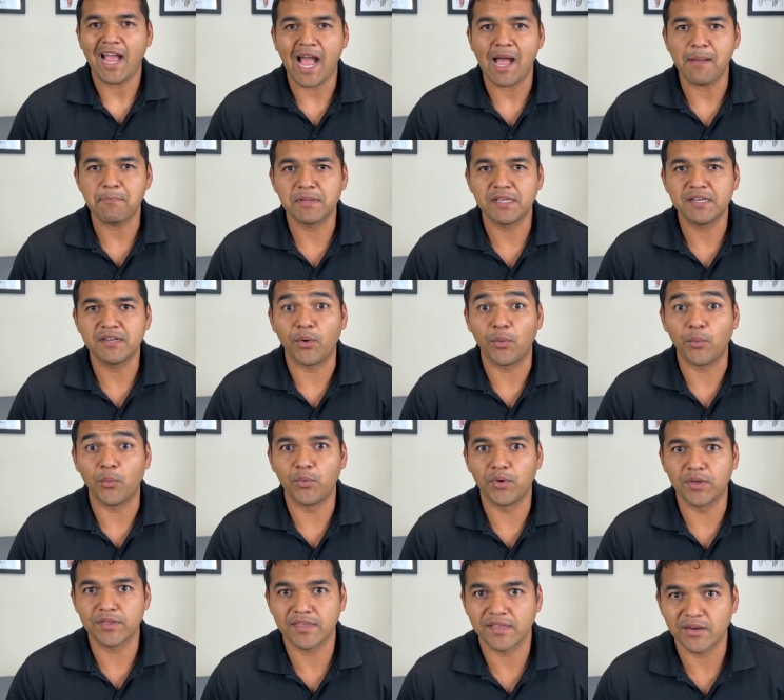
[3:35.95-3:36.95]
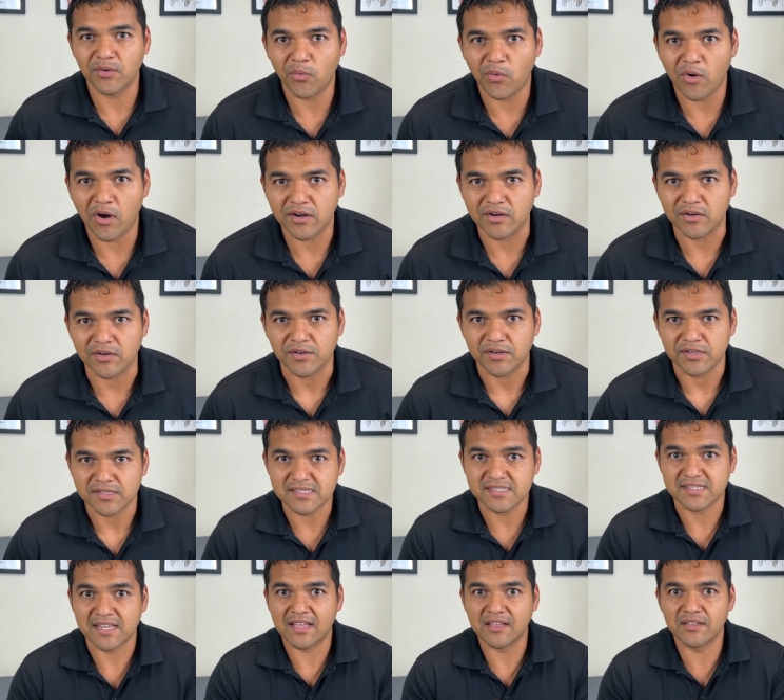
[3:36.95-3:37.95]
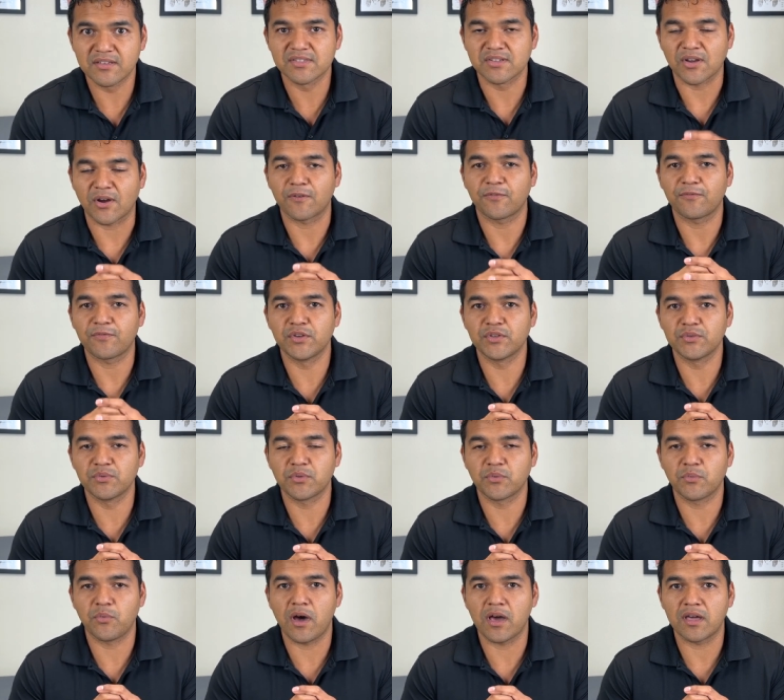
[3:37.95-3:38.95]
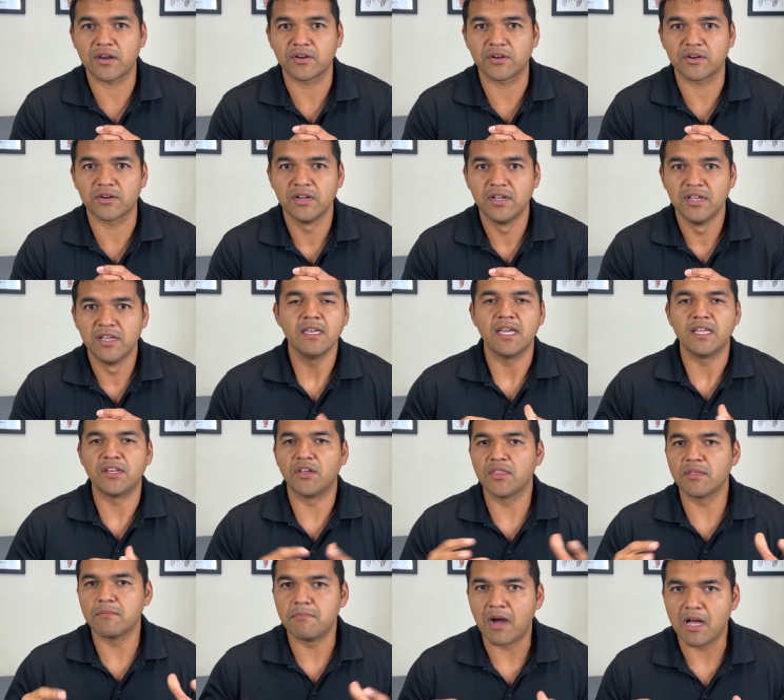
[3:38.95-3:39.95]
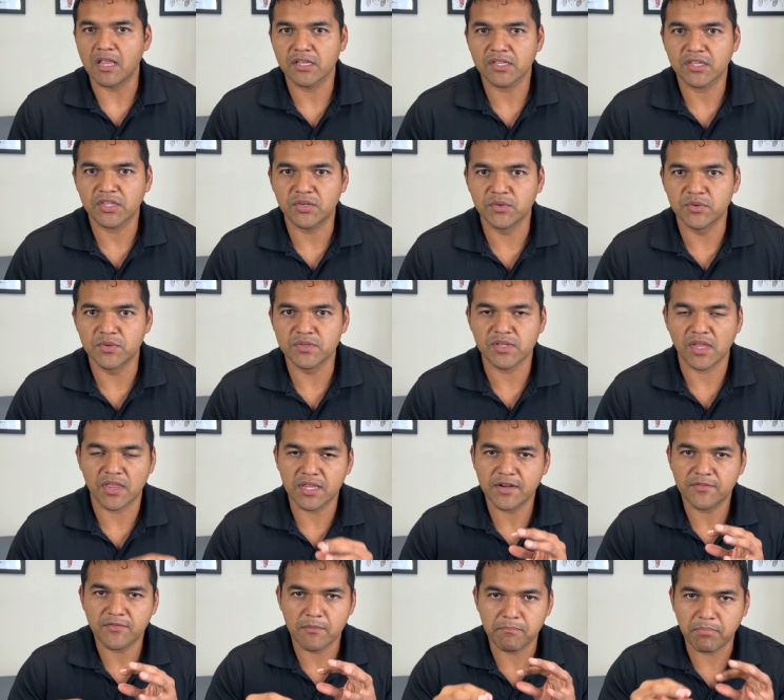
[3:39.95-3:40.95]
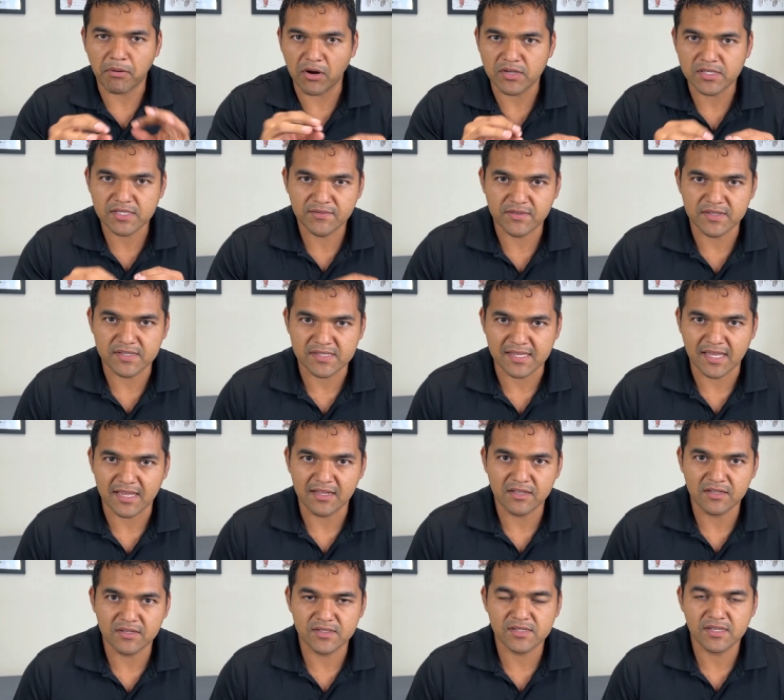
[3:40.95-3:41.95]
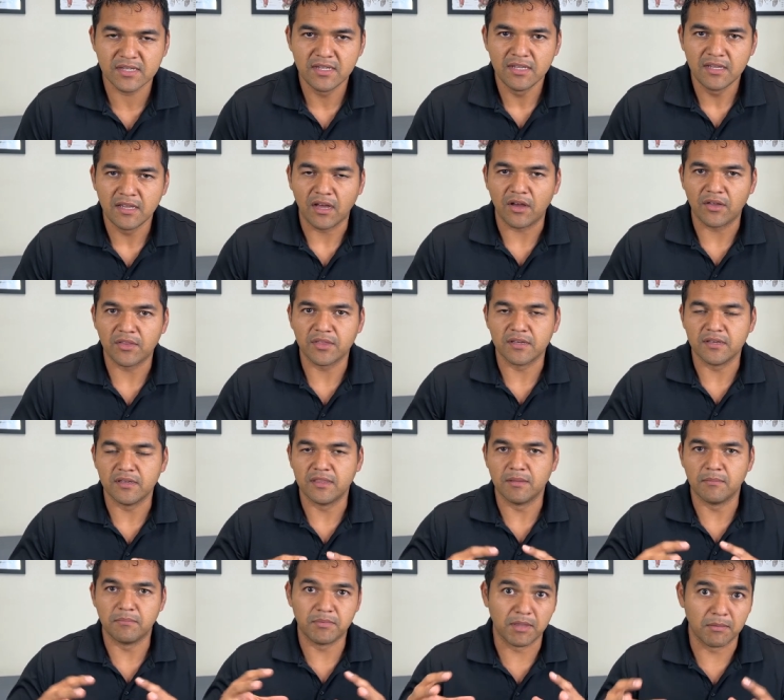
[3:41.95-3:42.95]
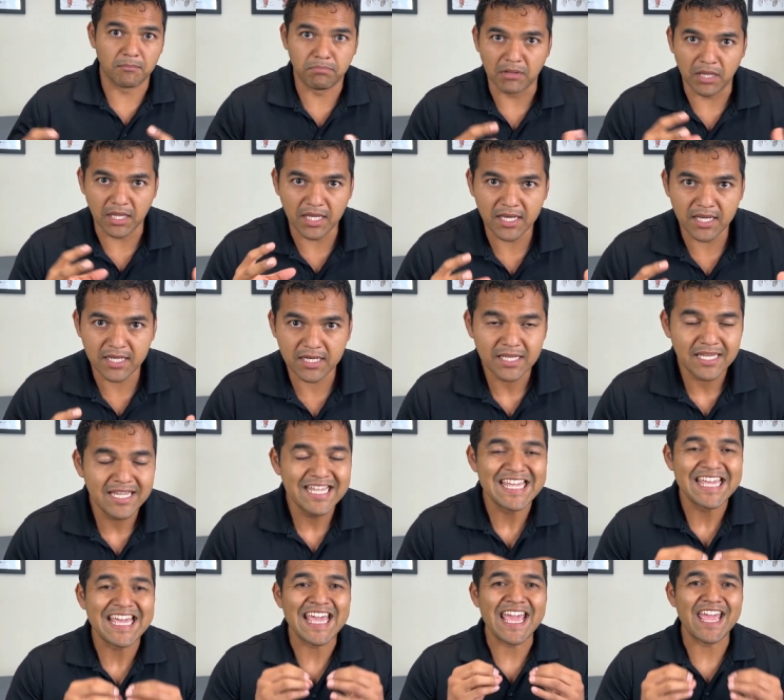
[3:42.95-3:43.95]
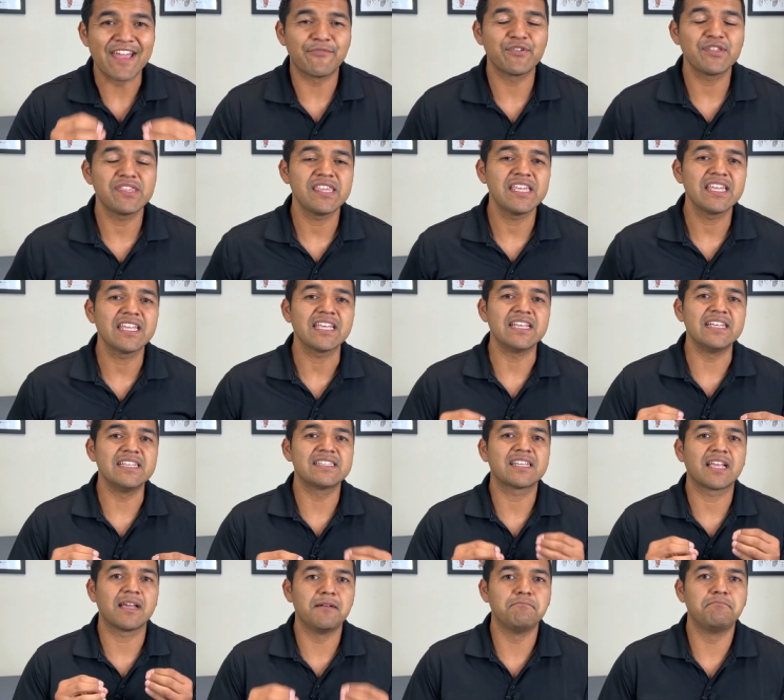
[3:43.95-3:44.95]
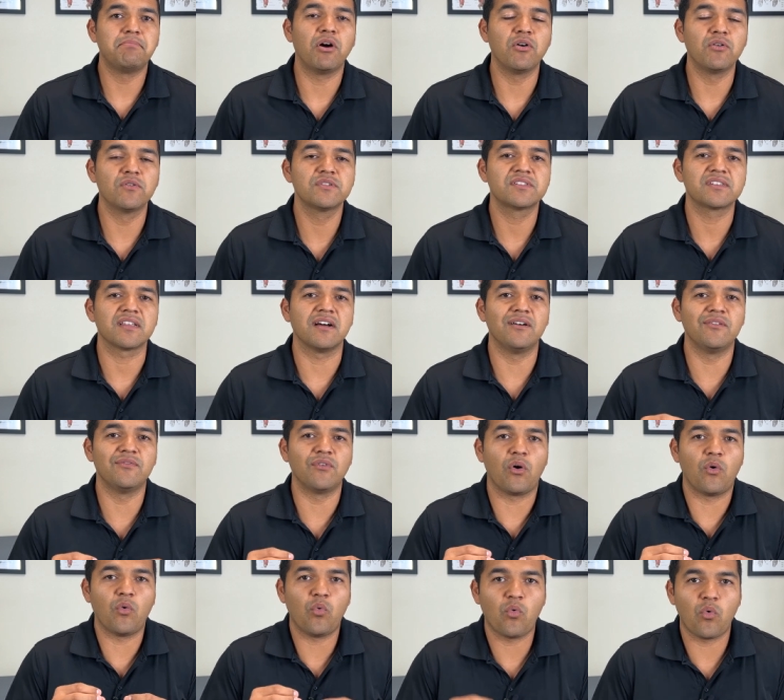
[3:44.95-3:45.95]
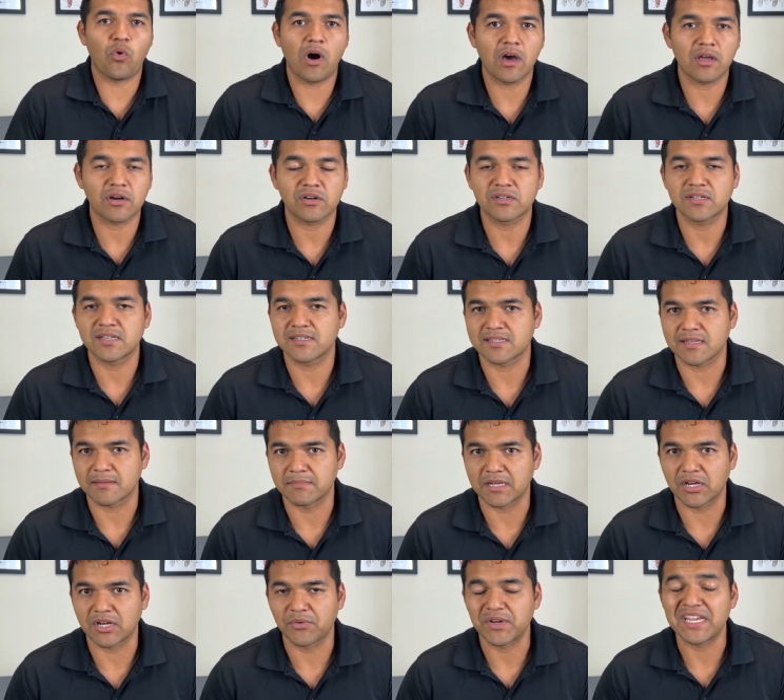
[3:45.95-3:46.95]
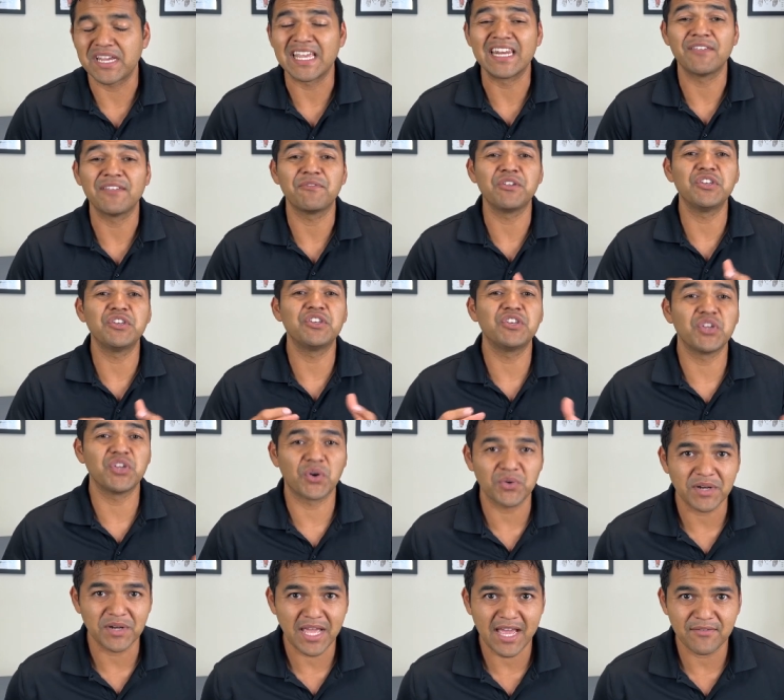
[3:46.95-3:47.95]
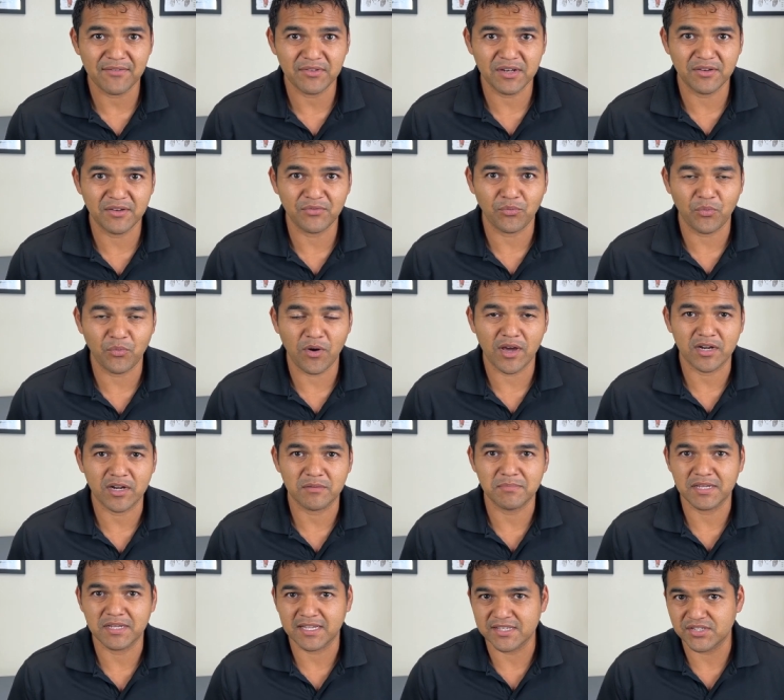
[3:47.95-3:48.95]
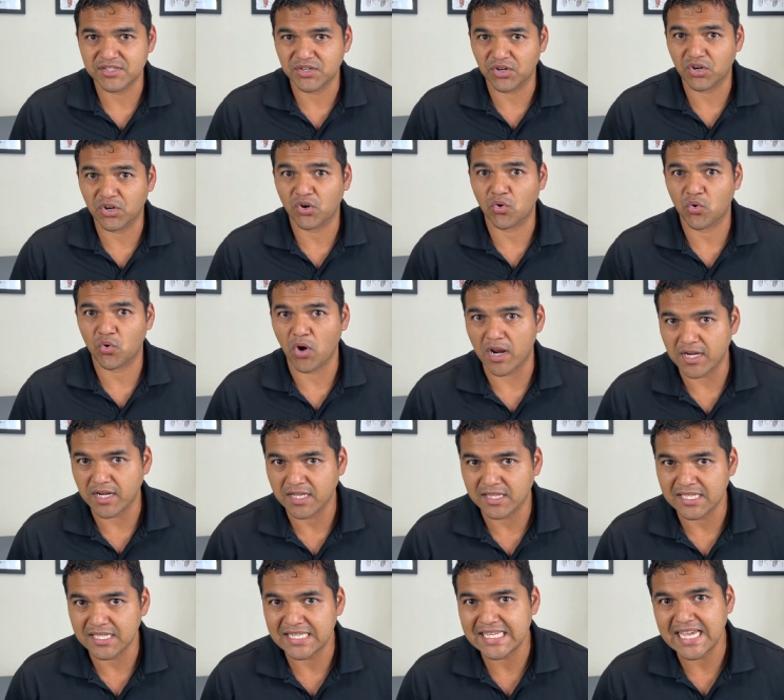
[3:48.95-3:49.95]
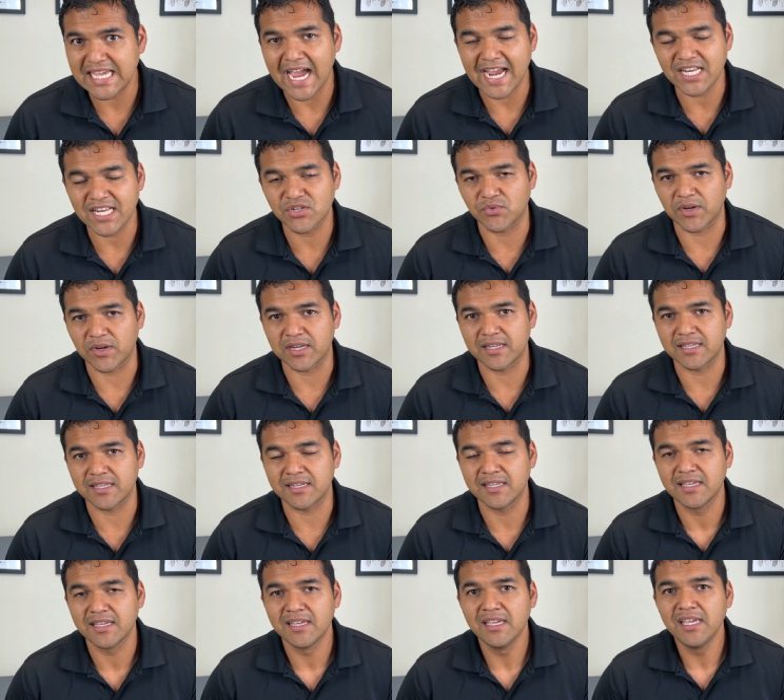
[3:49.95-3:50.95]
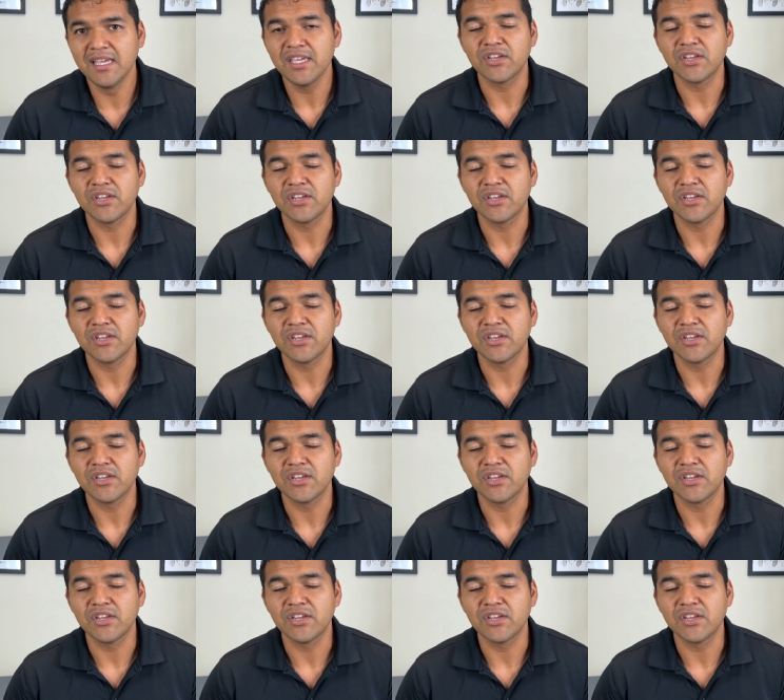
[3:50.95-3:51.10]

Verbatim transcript: happen within water. Cells are filled with water, and all the molecules, all the different parts of the cells, all the, the, the blood, everything is composed of water to some degree, and if you don't have enough water because you're chronically dehydrated,